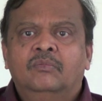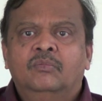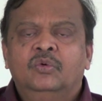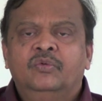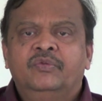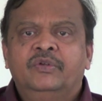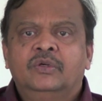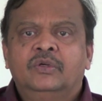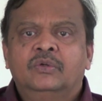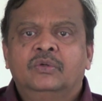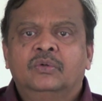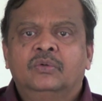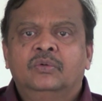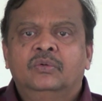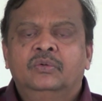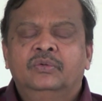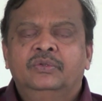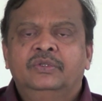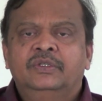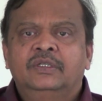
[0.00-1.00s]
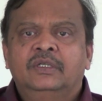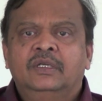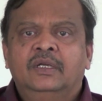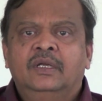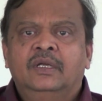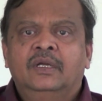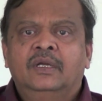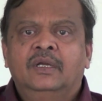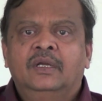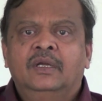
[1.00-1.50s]
move your toes,
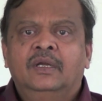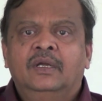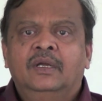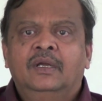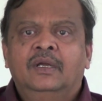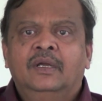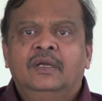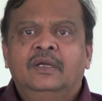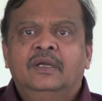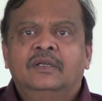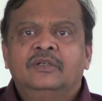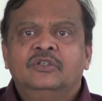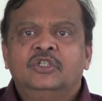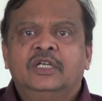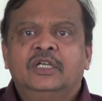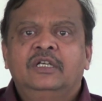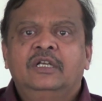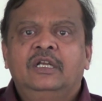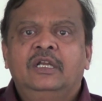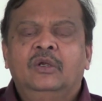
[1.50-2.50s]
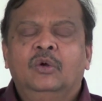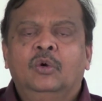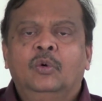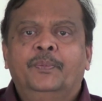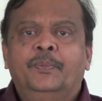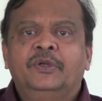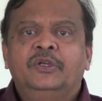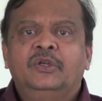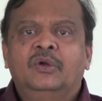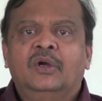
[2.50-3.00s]
gently
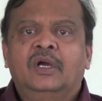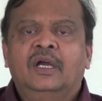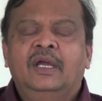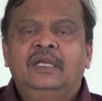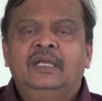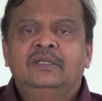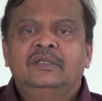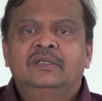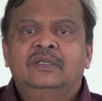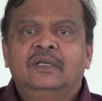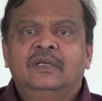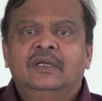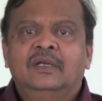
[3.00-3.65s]
open your eyes